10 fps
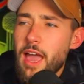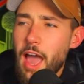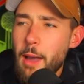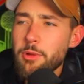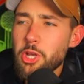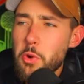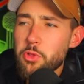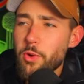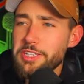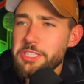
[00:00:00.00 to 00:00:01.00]
I'm going to go
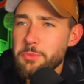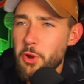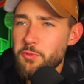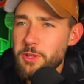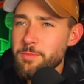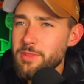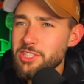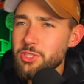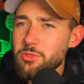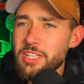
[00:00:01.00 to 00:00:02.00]
Grayson Murphy.
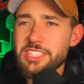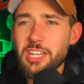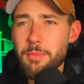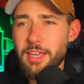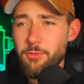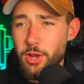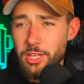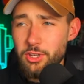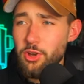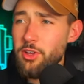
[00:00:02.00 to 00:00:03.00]
This dude is going to make for a
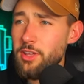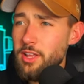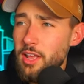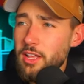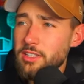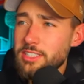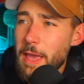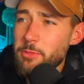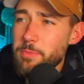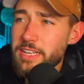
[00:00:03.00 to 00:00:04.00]
good
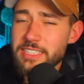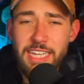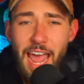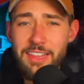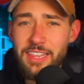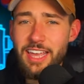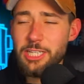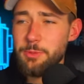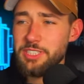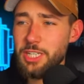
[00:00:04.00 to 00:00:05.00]
depth piece at the
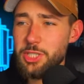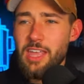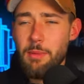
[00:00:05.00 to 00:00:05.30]
edge position.